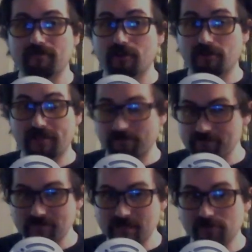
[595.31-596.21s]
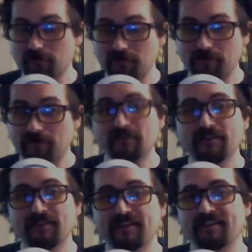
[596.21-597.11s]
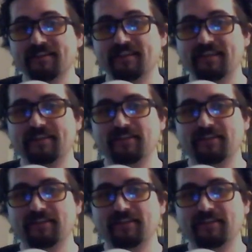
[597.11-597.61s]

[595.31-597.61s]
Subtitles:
Are they miserable? Like,